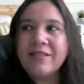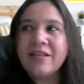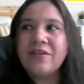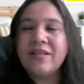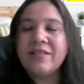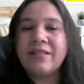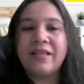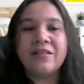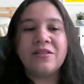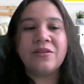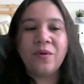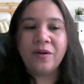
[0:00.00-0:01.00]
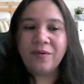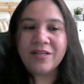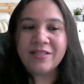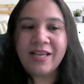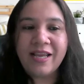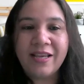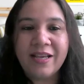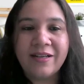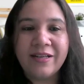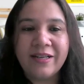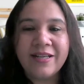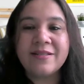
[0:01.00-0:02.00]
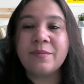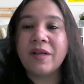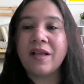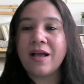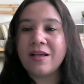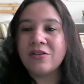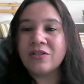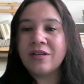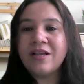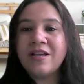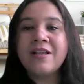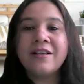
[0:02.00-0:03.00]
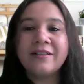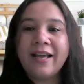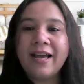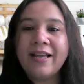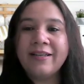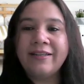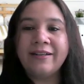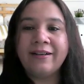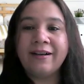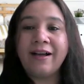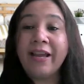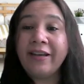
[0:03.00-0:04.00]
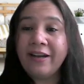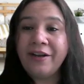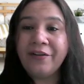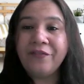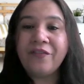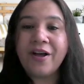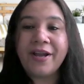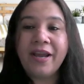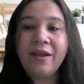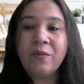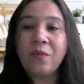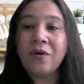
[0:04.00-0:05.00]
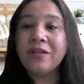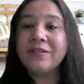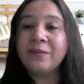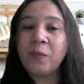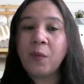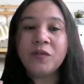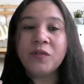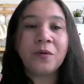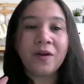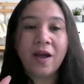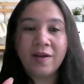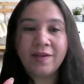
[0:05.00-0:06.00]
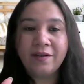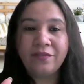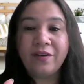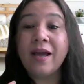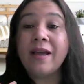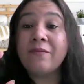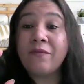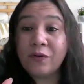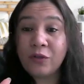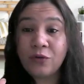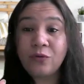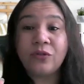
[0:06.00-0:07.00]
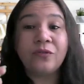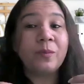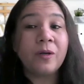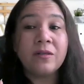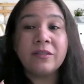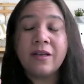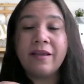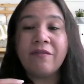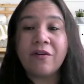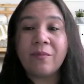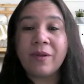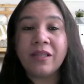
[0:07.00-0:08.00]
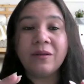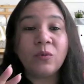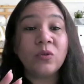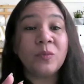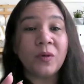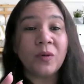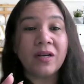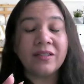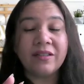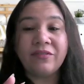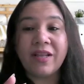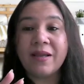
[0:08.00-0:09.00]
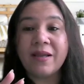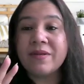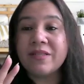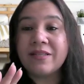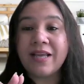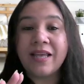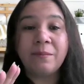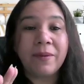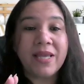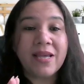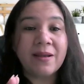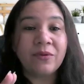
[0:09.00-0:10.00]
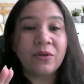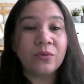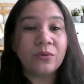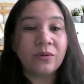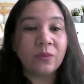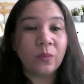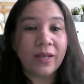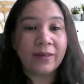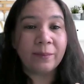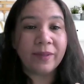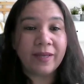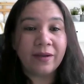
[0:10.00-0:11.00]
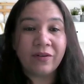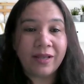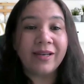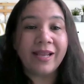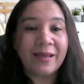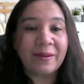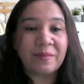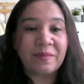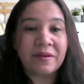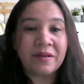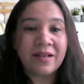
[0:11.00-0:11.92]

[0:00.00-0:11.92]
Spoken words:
interesting. So what we're saying here is, Prakash, that identify what is the most productive time for you. So personally, for me, the most productive time is 10 p.m. to 1 a.m.